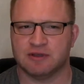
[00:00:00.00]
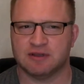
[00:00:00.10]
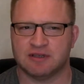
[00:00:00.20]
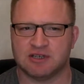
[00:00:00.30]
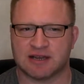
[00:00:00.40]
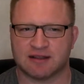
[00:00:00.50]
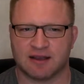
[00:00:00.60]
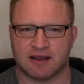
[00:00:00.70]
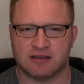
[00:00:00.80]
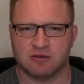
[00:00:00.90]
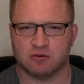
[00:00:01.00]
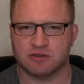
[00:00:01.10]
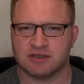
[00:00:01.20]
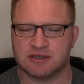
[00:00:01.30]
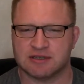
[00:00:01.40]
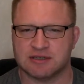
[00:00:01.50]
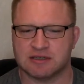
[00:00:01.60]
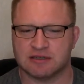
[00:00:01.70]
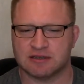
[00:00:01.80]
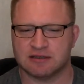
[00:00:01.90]
the Jack that I used is
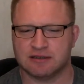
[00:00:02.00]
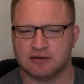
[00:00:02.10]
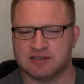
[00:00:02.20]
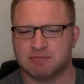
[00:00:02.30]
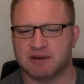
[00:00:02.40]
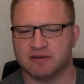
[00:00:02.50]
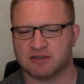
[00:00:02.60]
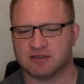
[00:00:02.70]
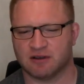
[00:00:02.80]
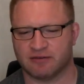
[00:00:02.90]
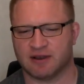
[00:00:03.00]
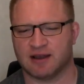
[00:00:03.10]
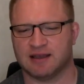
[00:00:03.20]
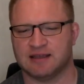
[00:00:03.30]
he's a bit of a tough guy.